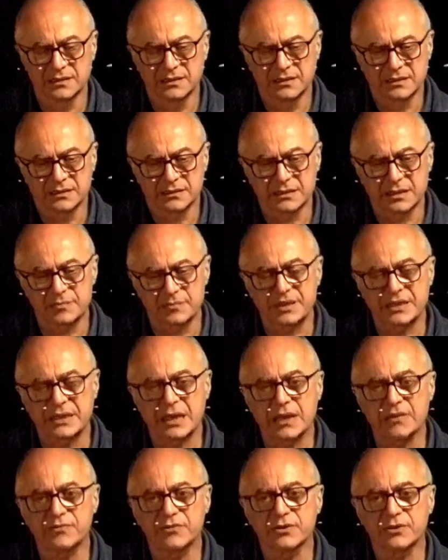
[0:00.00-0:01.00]
The
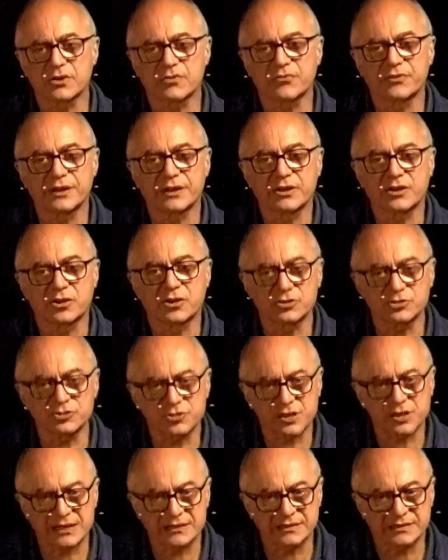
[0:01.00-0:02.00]
behavior of a
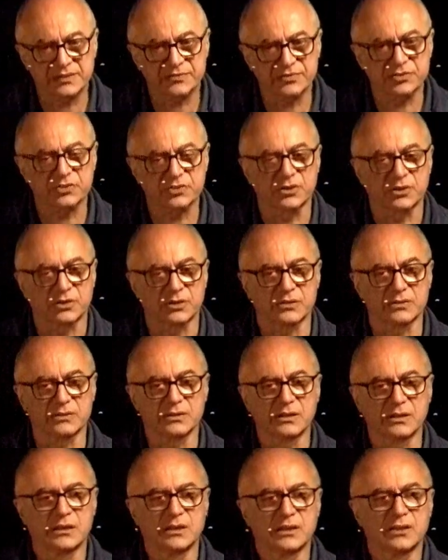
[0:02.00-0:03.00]
contractive soil
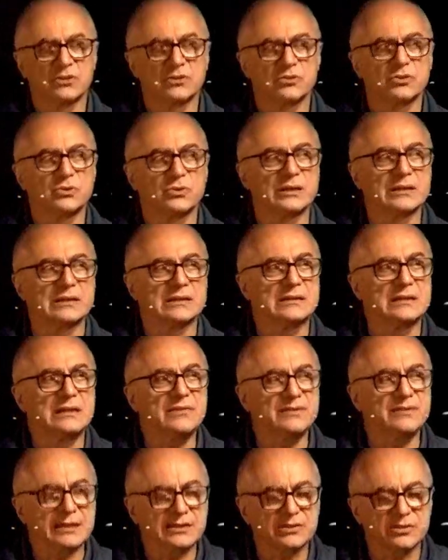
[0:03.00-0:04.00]
during
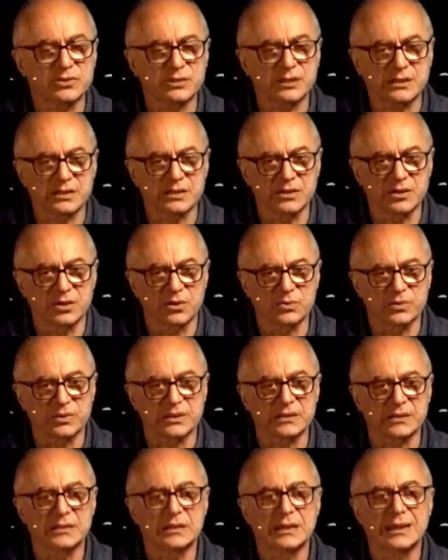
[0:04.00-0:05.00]
deviatoric
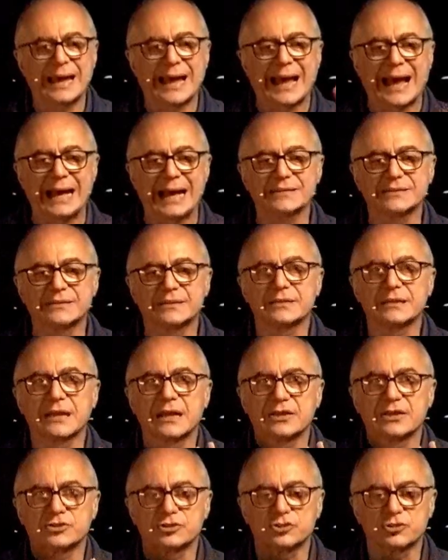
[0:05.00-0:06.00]
loading under
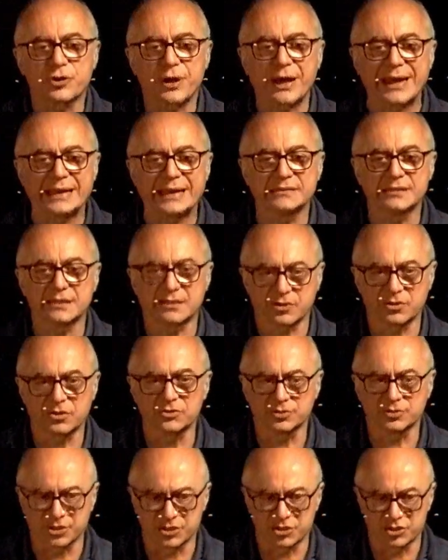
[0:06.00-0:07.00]
drained
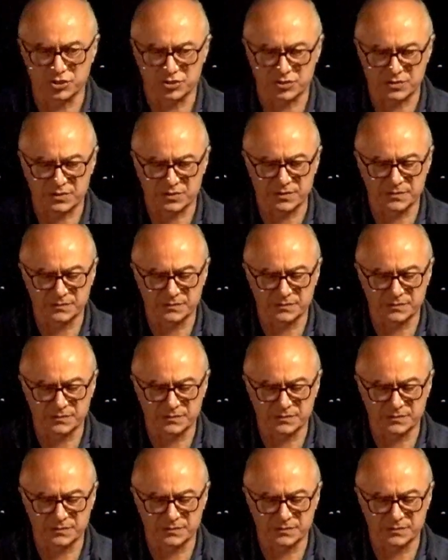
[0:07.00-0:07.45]
conditions.